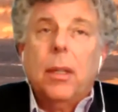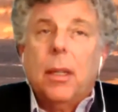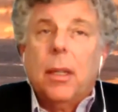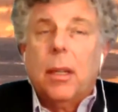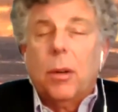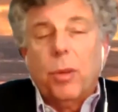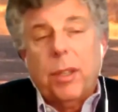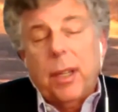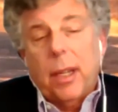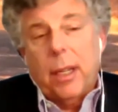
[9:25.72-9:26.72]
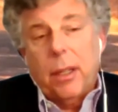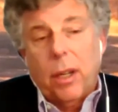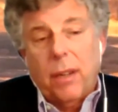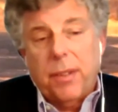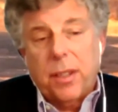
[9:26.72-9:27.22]
retail and
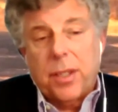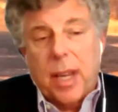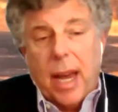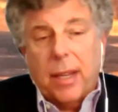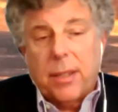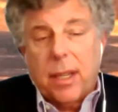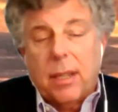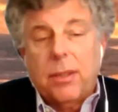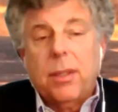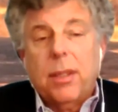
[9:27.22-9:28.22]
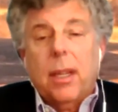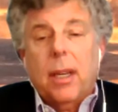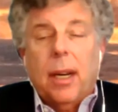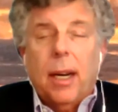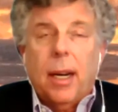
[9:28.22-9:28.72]
office assets,
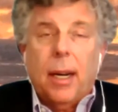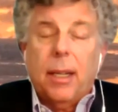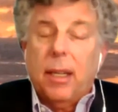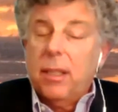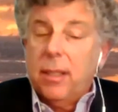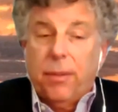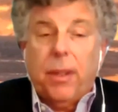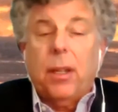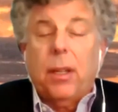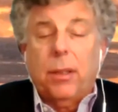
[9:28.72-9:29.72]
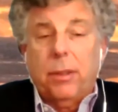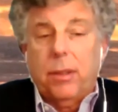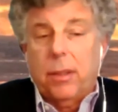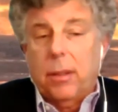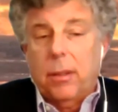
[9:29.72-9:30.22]
it's difficult
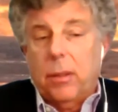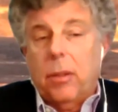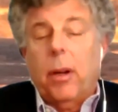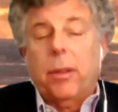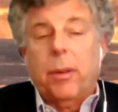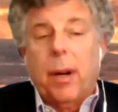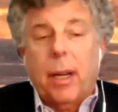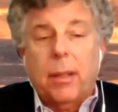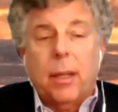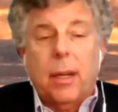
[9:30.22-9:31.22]
to underwrite.